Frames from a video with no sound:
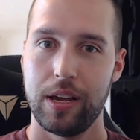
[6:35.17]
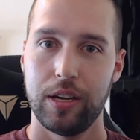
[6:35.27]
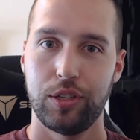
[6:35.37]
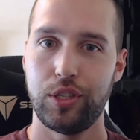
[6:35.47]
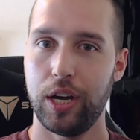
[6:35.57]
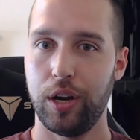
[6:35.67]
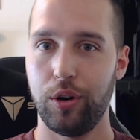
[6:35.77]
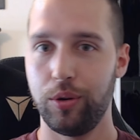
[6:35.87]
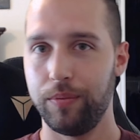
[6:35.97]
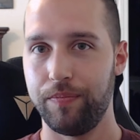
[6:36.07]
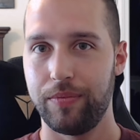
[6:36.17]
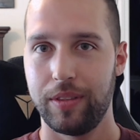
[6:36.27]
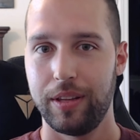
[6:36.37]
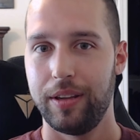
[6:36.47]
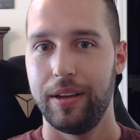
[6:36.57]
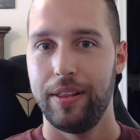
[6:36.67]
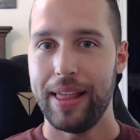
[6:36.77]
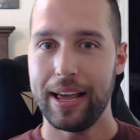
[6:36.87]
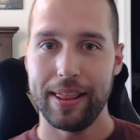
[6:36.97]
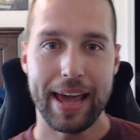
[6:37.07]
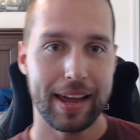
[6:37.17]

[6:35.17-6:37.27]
so that